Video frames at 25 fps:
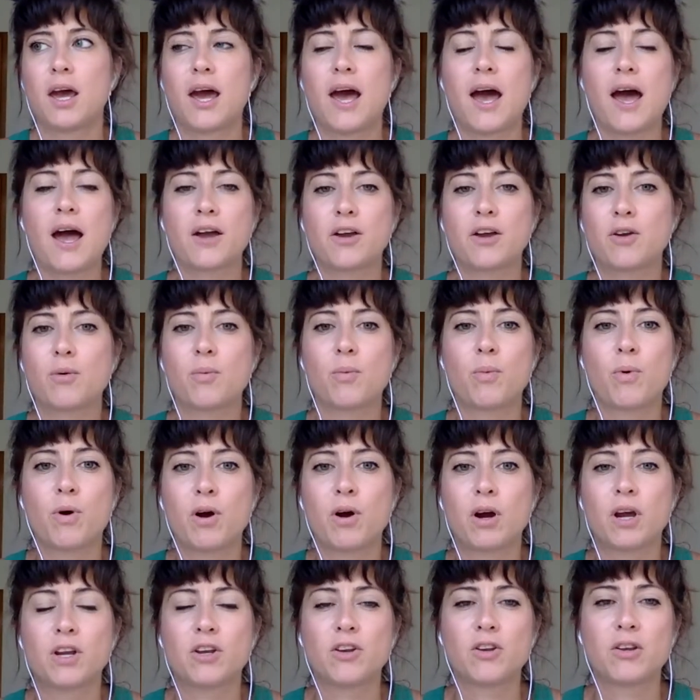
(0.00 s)
at your
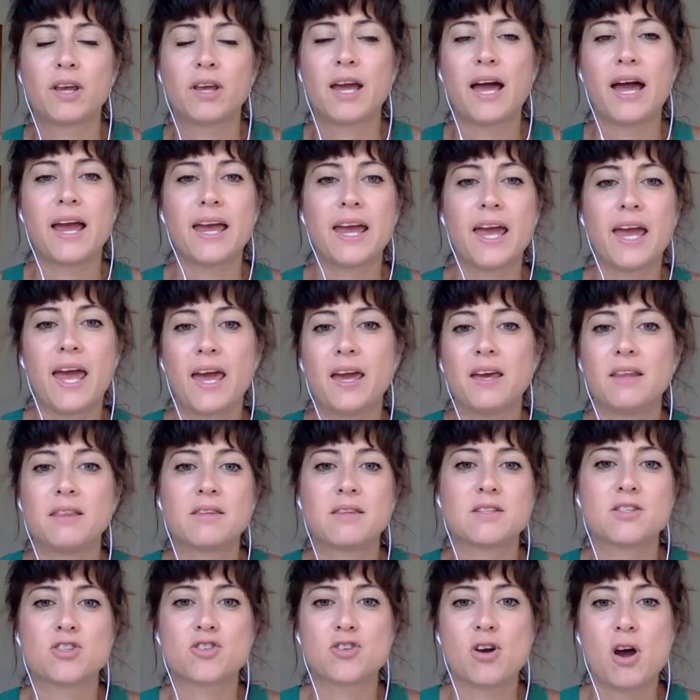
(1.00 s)
work and you're like, I hate
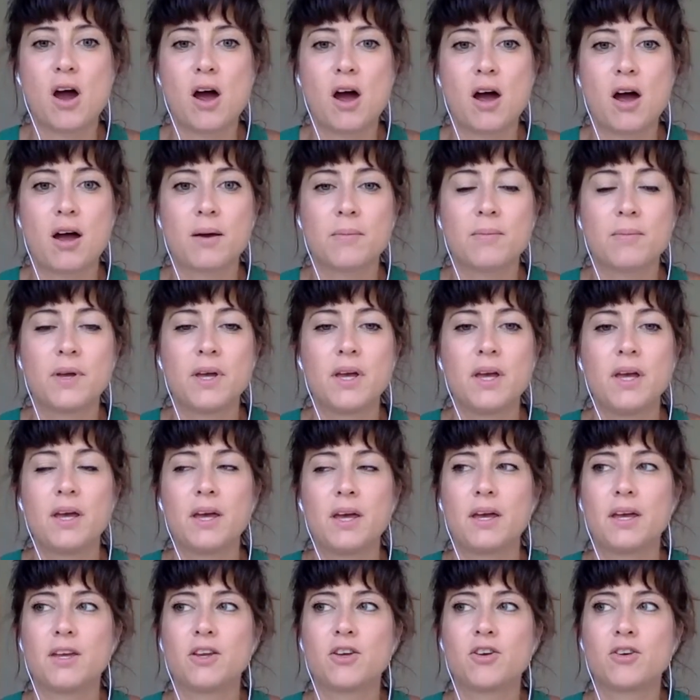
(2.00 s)
this job,
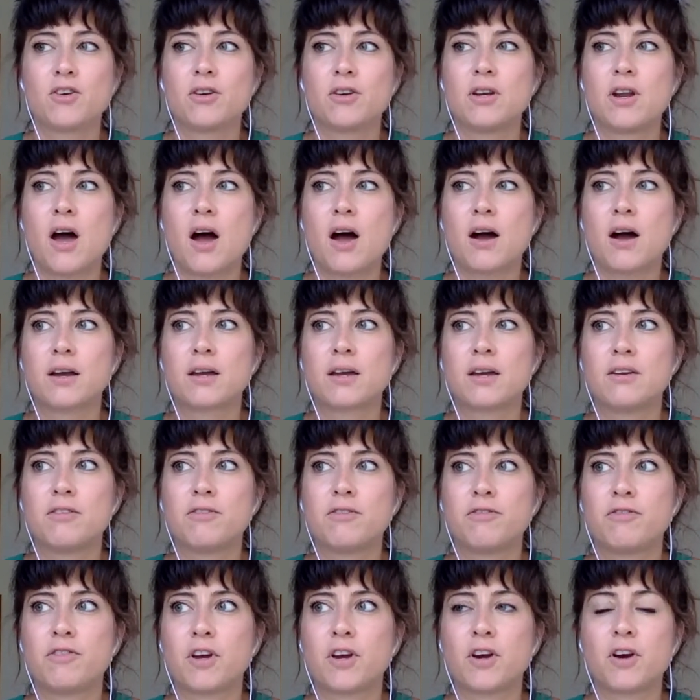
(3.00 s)
you're not going
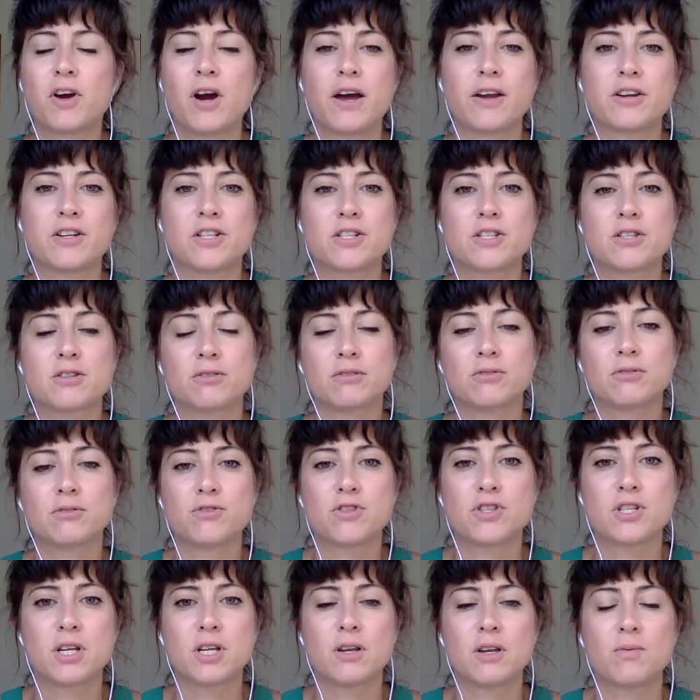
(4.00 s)
to figure out a
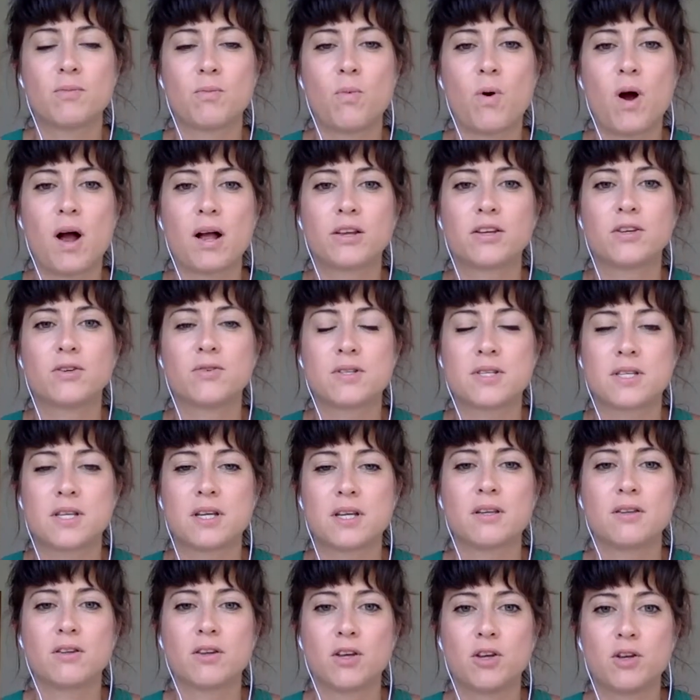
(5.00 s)
solution while you
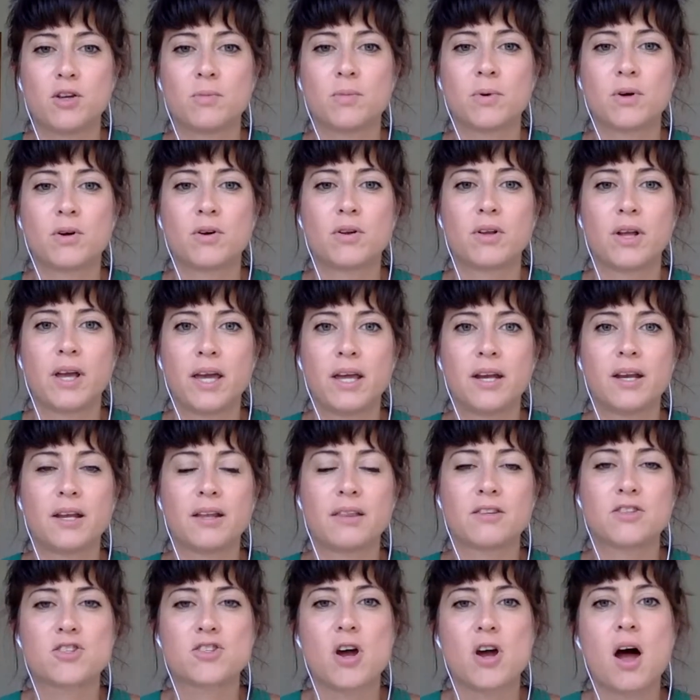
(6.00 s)
sit in the cubicle
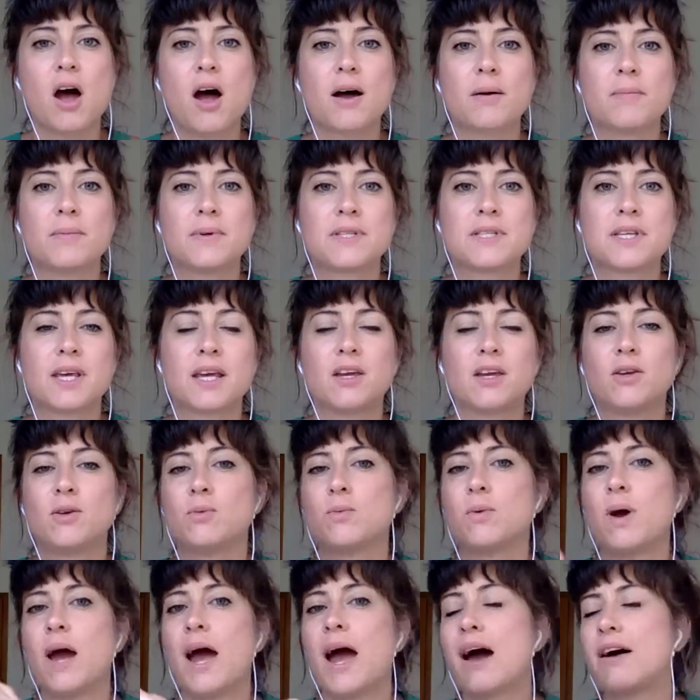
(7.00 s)
hating the job. It's like you
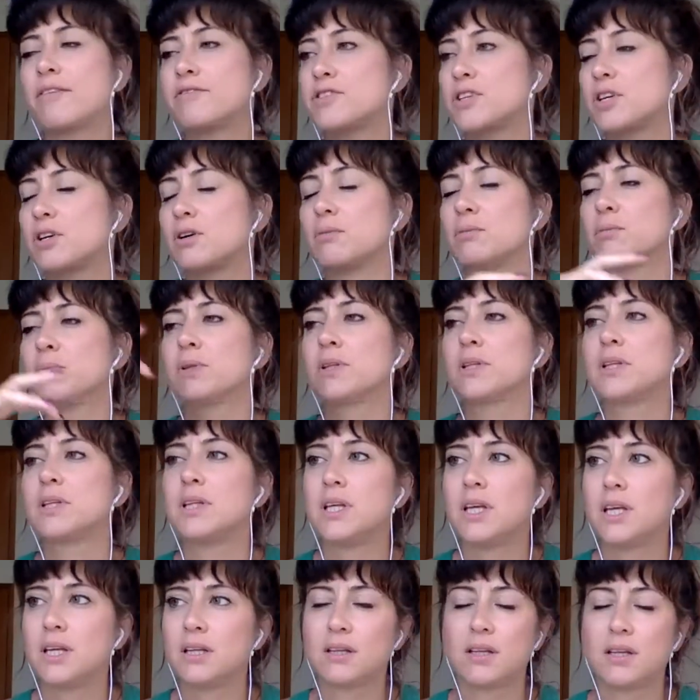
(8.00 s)
have to
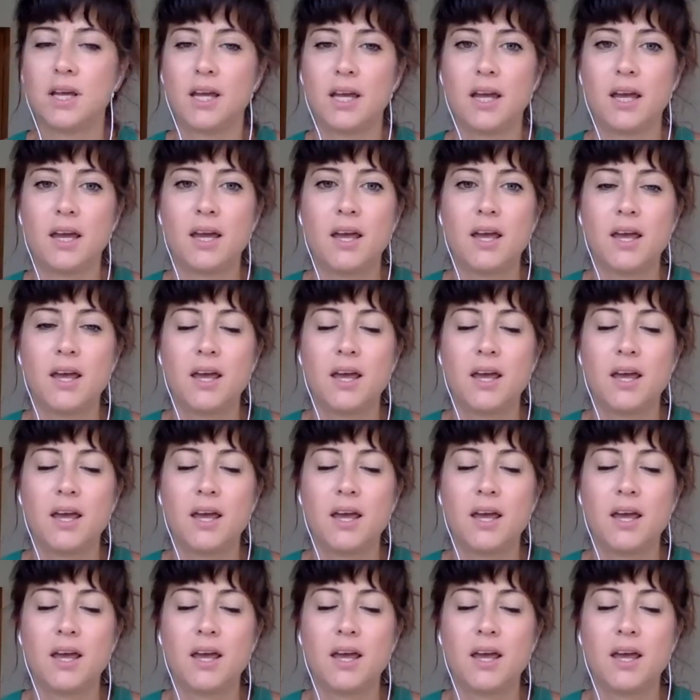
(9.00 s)
completely